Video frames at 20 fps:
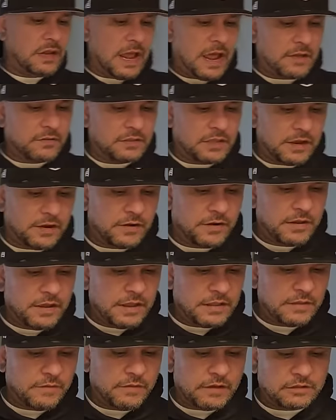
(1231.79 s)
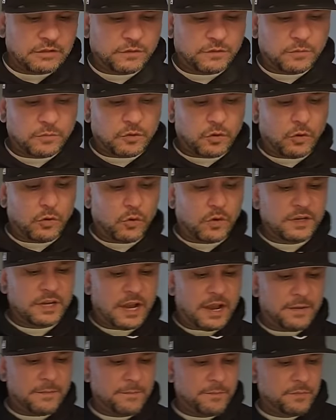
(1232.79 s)
out there. And them vatos from
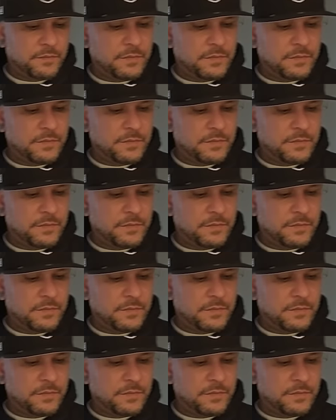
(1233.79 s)
Colonia.